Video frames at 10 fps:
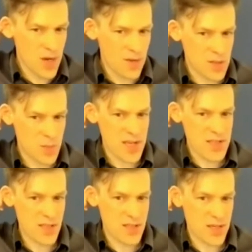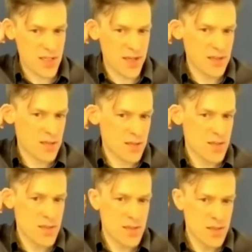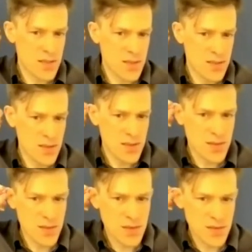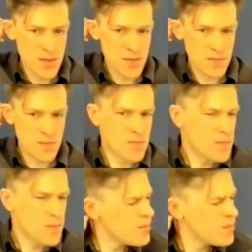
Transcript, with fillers: you have a space such that. So it is, Jose